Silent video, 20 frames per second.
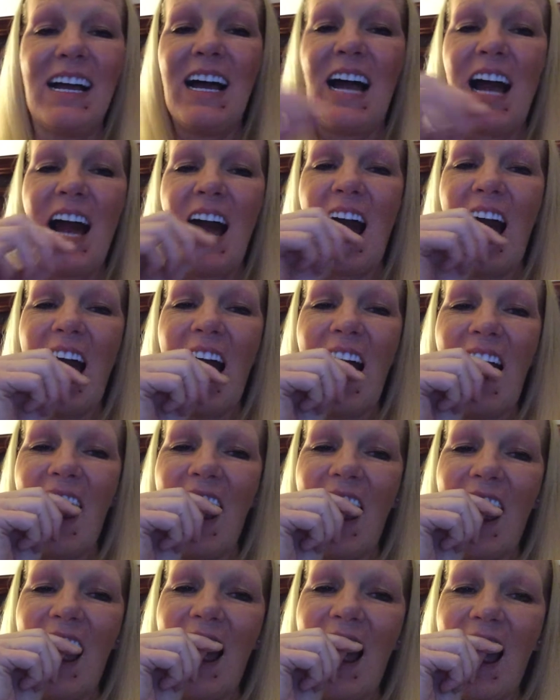
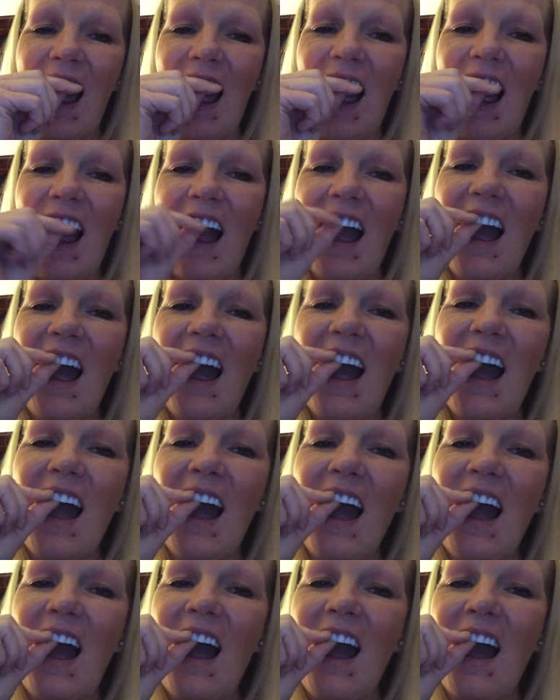
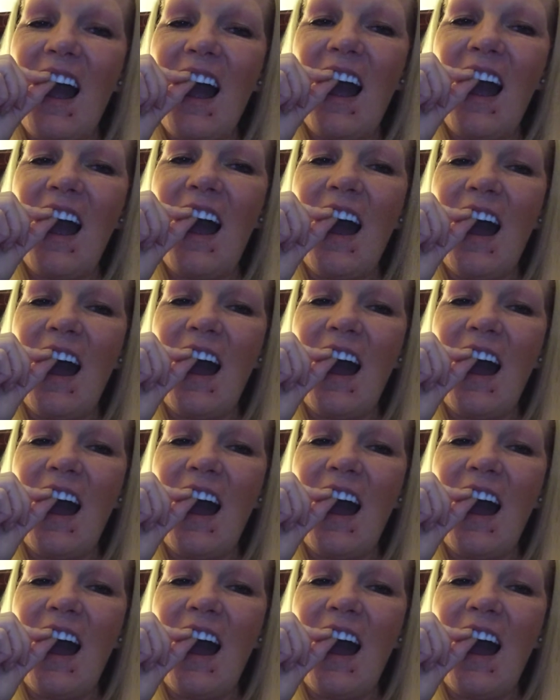(silence)